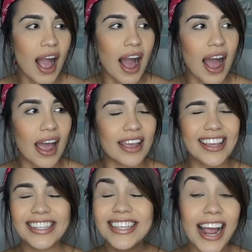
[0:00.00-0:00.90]
I
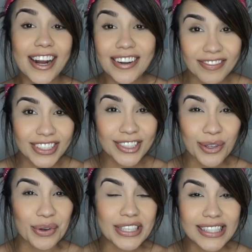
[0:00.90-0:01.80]
get tired of things
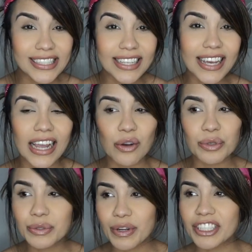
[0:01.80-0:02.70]
so easily. I
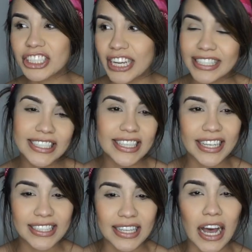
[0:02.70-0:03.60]
always want to change
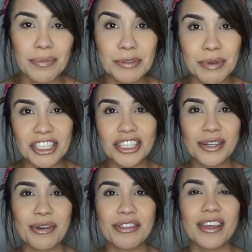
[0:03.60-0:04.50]
things up,
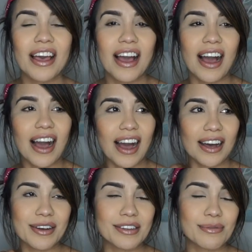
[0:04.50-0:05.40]
especially with
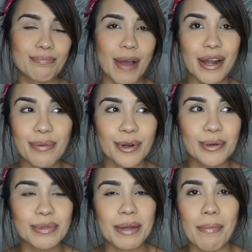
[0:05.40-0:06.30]

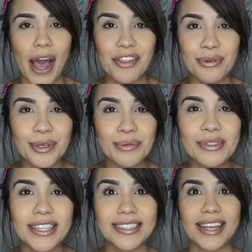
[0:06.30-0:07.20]
bedrooms and
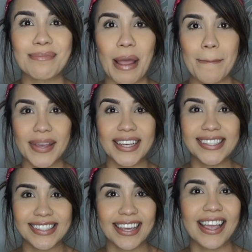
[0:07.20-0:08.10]
bathrooms. That's like my
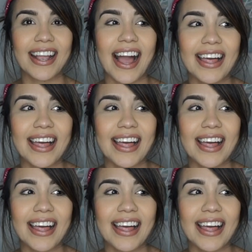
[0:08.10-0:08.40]
biggest thing.